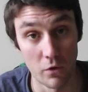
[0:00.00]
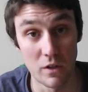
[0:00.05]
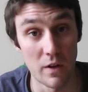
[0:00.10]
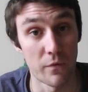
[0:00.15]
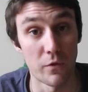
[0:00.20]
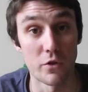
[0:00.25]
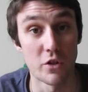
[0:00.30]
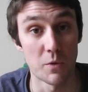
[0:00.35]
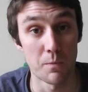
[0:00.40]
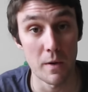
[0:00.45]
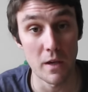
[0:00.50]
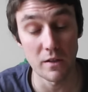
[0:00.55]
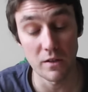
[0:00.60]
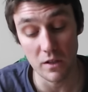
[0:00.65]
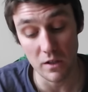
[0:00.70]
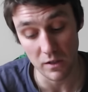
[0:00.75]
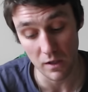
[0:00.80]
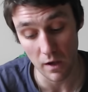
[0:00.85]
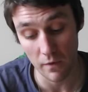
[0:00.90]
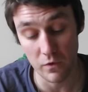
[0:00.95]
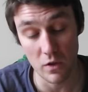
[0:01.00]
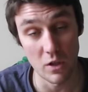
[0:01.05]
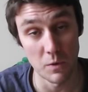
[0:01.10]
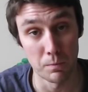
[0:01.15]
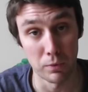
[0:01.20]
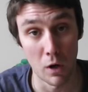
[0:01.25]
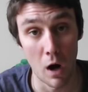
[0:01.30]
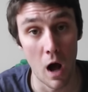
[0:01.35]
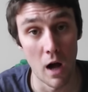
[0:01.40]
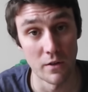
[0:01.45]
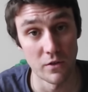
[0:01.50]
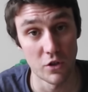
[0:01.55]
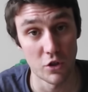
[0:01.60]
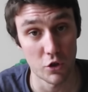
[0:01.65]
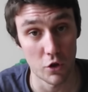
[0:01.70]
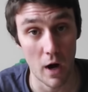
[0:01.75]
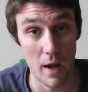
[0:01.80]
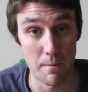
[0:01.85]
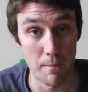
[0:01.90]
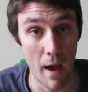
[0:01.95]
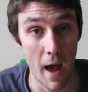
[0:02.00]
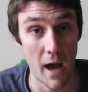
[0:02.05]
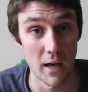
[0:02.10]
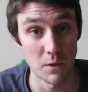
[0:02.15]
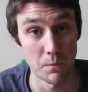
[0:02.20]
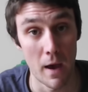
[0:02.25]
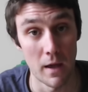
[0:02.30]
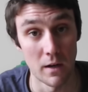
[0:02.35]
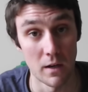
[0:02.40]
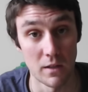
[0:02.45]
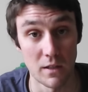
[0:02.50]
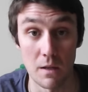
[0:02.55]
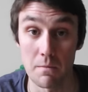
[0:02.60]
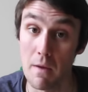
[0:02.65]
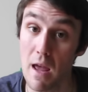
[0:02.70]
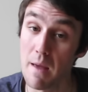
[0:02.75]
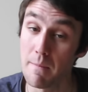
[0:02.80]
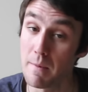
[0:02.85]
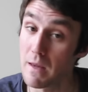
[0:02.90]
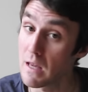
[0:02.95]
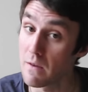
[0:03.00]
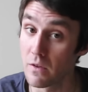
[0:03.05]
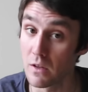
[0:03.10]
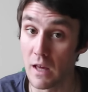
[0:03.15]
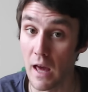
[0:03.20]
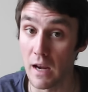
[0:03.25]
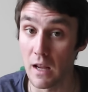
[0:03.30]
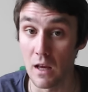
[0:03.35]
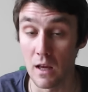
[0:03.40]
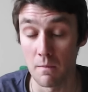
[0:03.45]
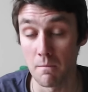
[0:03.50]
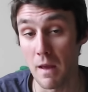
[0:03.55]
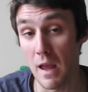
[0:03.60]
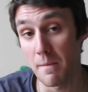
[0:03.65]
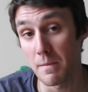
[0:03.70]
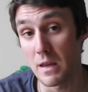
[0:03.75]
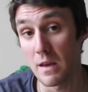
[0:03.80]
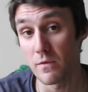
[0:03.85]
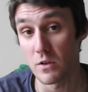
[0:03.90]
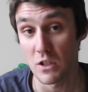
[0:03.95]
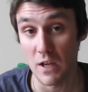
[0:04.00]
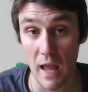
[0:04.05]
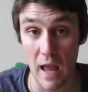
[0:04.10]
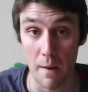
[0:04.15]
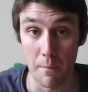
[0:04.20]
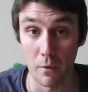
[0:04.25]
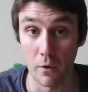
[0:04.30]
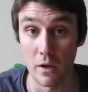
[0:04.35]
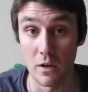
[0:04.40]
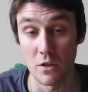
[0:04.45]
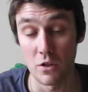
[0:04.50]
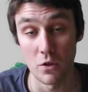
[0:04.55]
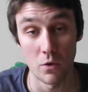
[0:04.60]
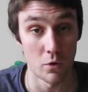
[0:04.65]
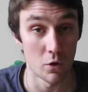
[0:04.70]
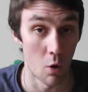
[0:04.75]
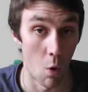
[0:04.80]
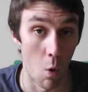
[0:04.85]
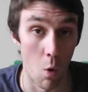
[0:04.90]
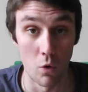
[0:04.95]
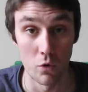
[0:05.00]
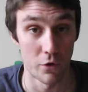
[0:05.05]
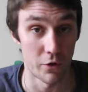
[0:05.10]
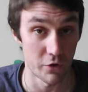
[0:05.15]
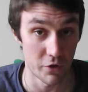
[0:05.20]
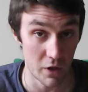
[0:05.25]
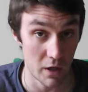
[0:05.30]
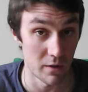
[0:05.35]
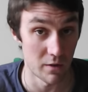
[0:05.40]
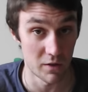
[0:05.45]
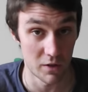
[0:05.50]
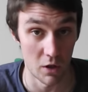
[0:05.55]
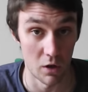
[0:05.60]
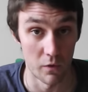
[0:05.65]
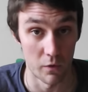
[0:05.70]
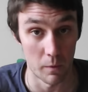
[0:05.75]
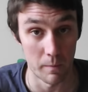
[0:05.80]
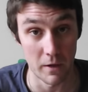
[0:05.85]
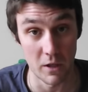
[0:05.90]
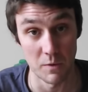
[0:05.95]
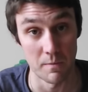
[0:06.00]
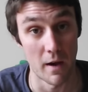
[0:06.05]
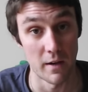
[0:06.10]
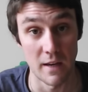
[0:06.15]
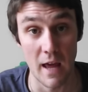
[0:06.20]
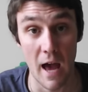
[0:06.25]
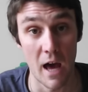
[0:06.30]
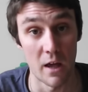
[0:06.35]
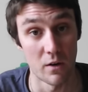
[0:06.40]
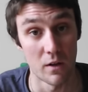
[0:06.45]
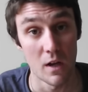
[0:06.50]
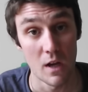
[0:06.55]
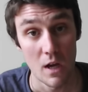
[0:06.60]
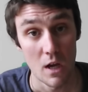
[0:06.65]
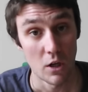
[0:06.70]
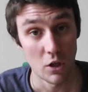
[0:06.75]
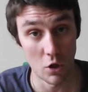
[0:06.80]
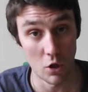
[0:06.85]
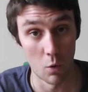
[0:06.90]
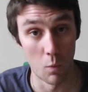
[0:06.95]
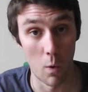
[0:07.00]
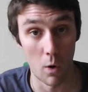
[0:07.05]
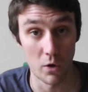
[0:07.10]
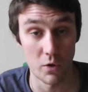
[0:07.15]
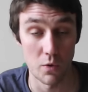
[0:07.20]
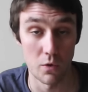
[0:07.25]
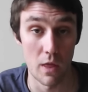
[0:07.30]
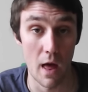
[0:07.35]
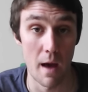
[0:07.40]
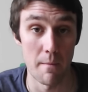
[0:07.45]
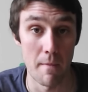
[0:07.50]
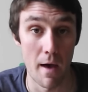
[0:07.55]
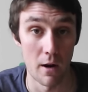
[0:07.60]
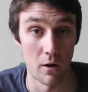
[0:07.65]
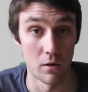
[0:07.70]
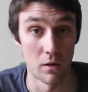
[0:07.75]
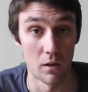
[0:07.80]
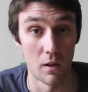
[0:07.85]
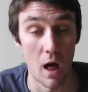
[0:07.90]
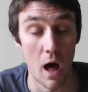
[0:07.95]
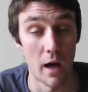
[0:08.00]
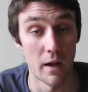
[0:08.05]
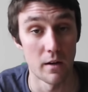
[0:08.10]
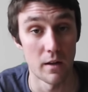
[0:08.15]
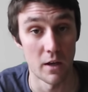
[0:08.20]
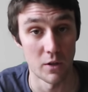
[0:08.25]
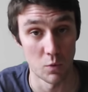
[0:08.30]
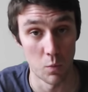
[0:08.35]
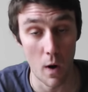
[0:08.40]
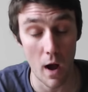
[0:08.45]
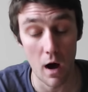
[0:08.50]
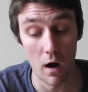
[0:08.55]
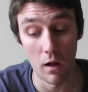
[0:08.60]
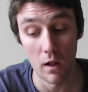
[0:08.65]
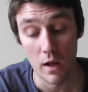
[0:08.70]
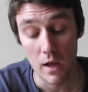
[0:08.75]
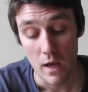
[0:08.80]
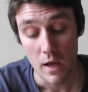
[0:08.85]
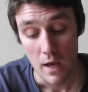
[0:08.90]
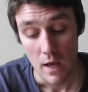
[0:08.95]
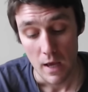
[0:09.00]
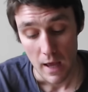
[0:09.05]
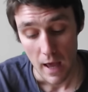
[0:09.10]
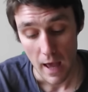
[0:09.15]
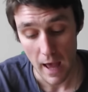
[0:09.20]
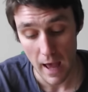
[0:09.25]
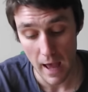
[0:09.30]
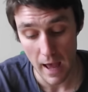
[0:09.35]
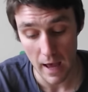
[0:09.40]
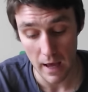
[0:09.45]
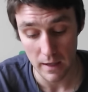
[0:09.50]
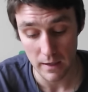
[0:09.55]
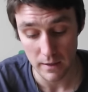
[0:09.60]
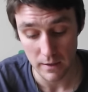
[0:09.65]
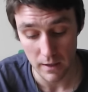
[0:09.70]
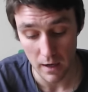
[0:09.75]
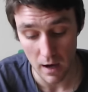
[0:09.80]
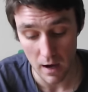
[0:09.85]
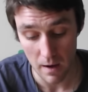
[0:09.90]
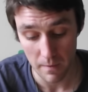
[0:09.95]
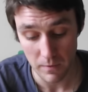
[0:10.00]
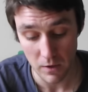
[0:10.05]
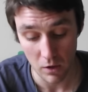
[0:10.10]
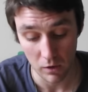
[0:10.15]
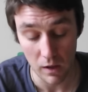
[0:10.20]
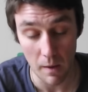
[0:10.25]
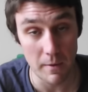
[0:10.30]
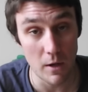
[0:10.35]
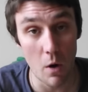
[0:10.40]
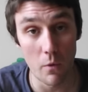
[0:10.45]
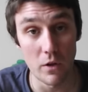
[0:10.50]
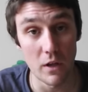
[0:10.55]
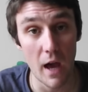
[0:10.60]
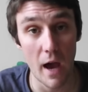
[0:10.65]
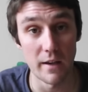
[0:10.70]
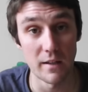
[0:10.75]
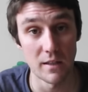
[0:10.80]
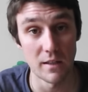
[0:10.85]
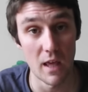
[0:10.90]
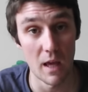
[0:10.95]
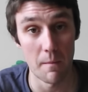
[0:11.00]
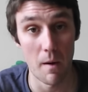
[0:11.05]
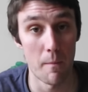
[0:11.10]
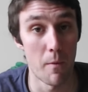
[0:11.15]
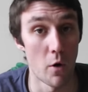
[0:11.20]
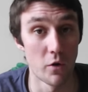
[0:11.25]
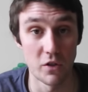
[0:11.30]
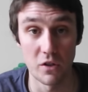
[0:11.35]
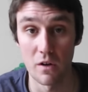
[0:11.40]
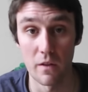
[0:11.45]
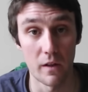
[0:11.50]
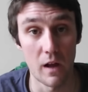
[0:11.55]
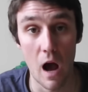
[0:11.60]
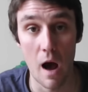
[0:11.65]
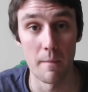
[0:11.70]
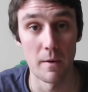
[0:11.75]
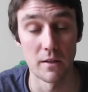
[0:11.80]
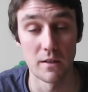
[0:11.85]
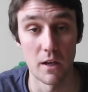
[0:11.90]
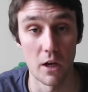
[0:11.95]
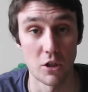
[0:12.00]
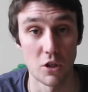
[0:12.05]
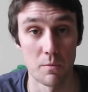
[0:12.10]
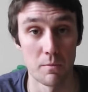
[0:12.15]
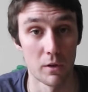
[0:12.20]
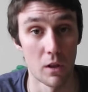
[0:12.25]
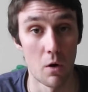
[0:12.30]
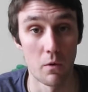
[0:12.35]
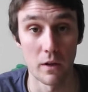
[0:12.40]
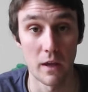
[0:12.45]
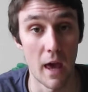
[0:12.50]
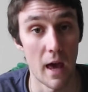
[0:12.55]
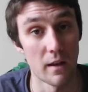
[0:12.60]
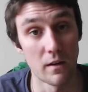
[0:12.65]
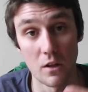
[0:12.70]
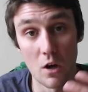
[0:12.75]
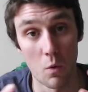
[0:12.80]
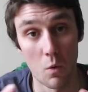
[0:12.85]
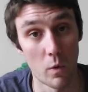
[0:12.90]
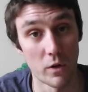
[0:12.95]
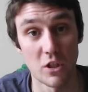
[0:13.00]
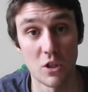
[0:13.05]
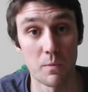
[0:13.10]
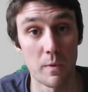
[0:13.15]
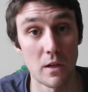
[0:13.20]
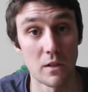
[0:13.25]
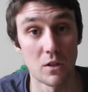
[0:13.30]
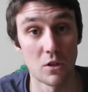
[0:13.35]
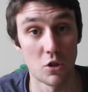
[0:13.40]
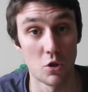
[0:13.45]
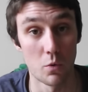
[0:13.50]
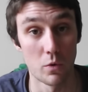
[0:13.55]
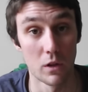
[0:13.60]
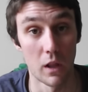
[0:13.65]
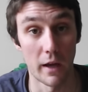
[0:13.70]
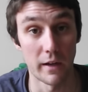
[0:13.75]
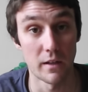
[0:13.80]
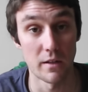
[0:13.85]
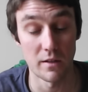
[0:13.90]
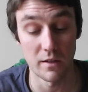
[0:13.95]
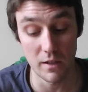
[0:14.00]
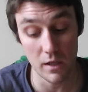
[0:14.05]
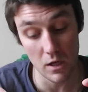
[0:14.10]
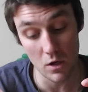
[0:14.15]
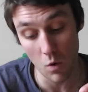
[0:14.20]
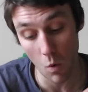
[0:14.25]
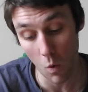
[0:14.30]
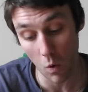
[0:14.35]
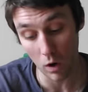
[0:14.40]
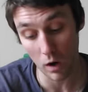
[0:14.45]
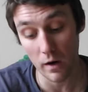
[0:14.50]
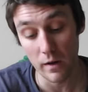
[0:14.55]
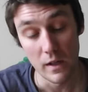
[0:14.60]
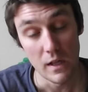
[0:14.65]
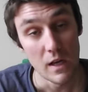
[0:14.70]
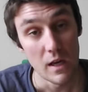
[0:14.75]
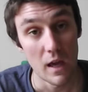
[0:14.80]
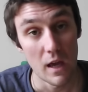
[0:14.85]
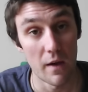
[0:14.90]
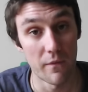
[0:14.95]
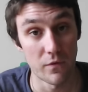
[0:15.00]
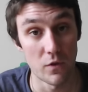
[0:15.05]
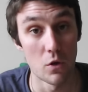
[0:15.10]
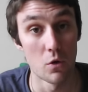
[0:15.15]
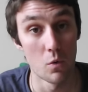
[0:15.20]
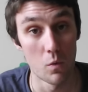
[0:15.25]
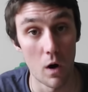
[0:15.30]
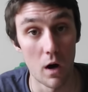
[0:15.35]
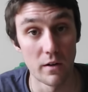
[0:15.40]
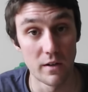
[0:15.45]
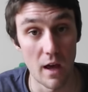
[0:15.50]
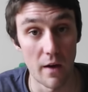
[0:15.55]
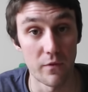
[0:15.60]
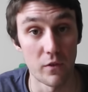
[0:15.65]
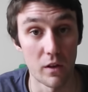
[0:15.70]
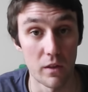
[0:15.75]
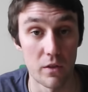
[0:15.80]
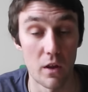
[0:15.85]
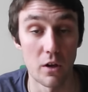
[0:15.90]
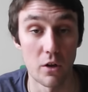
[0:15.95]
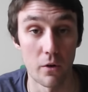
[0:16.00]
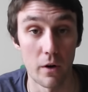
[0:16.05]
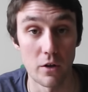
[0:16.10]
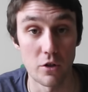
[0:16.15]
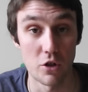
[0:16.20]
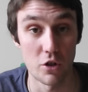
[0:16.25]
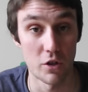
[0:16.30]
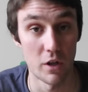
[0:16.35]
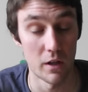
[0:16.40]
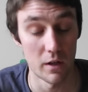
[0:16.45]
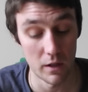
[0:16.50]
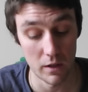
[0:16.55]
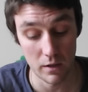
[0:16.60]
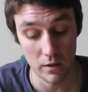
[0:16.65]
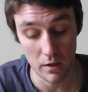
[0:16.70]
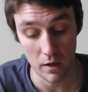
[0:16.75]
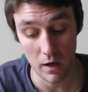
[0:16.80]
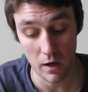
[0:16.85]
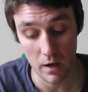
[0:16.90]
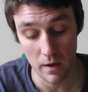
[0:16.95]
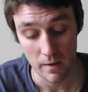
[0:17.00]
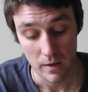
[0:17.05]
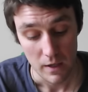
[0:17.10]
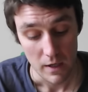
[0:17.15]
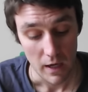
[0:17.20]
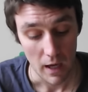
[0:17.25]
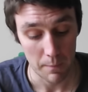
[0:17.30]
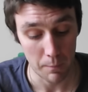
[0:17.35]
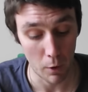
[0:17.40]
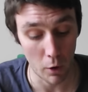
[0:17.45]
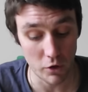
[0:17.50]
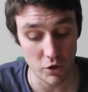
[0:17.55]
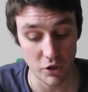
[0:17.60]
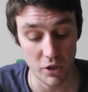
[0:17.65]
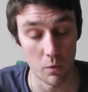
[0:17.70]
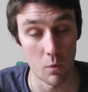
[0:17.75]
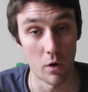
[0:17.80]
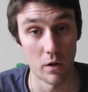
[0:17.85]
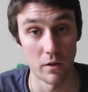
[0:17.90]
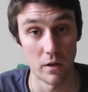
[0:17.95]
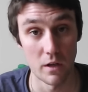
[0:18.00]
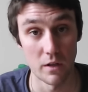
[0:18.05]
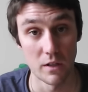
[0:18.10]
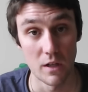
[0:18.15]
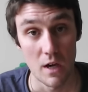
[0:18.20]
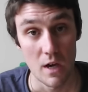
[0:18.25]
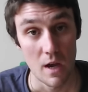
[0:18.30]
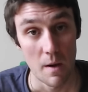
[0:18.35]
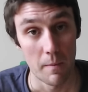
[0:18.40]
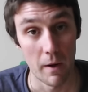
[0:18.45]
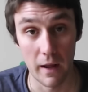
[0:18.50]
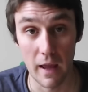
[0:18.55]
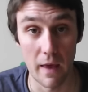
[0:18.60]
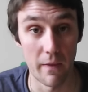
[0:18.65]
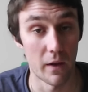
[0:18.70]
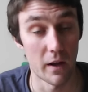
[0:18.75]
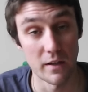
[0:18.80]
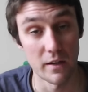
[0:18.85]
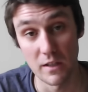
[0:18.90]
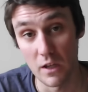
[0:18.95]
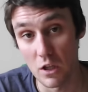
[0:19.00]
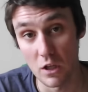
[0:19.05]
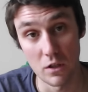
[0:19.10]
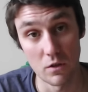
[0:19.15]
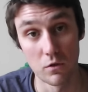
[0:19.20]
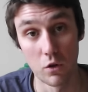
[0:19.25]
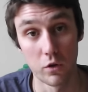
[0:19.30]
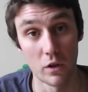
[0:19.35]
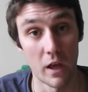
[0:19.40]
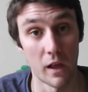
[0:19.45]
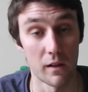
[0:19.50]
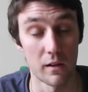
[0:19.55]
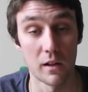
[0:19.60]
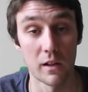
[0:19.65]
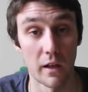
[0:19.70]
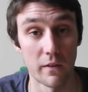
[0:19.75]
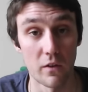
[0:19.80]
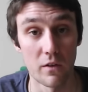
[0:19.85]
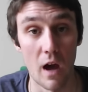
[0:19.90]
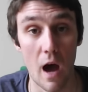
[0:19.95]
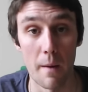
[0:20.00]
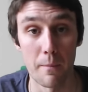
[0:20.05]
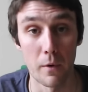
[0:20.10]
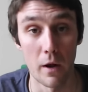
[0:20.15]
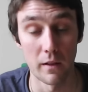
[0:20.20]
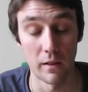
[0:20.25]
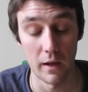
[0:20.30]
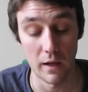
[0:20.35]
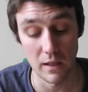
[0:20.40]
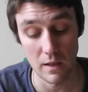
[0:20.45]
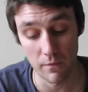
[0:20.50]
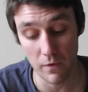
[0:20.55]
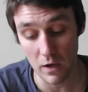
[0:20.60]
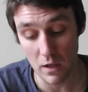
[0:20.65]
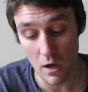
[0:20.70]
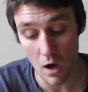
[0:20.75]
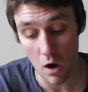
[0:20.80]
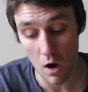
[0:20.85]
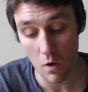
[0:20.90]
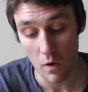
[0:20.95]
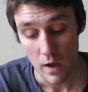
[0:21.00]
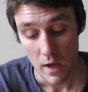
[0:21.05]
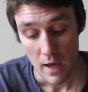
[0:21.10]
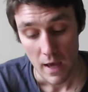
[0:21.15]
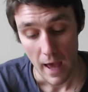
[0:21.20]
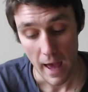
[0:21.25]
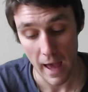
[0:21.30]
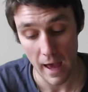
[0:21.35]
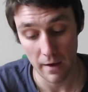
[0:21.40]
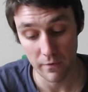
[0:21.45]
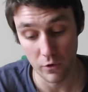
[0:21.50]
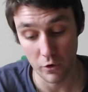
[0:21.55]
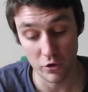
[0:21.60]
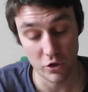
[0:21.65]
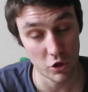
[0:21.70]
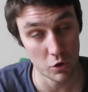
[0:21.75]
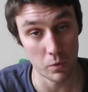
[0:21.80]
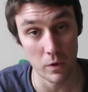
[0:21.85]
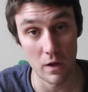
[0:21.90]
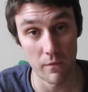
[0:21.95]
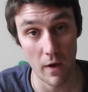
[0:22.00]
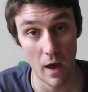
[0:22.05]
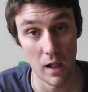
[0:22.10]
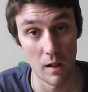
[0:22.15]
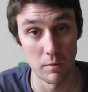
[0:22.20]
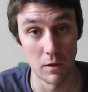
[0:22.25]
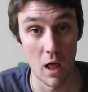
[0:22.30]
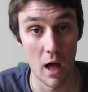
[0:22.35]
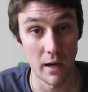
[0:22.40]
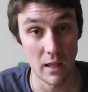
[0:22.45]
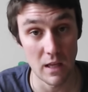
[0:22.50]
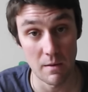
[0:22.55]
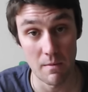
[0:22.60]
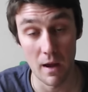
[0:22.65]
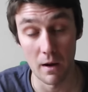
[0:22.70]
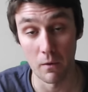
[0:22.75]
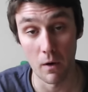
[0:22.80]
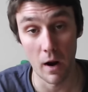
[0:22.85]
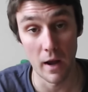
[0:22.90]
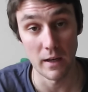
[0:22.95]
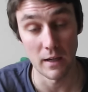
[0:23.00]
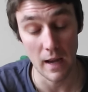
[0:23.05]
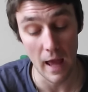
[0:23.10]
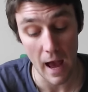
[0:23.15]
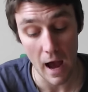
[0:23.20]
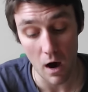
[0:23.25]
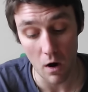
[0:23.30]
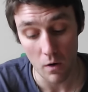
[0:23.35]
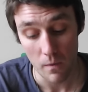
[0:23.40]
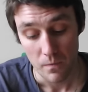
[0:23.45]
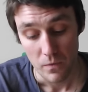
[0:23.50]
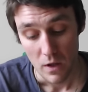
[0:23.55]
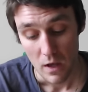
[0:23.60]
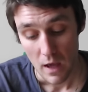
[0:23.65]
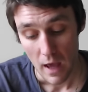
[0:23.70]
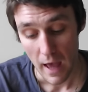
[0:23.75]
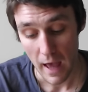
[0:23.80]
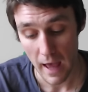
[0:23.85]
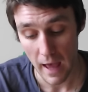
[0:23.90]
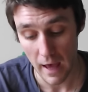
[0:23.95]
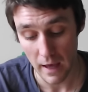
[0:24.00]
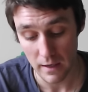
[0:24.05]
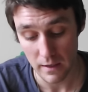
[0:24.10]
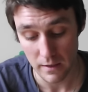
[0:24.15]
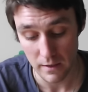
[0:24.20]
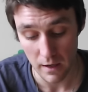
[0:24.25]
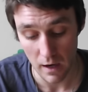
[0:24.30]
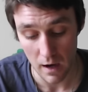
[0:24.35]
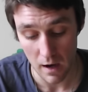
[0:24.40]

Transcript: different species of these bronze striped bass pendants, and maybe even get it, and maybe even tamper into gold or and silver, because my dad, you know, works with that metal a lot as well. And, you know, let me know what you guys think by posting in the comment section below. Again, you know, what species you would like to see, or if you definitely think you're interested in purchasing one of these. But again, like I said, you can click the top right link of the video, and there's three available on eBay right now. And,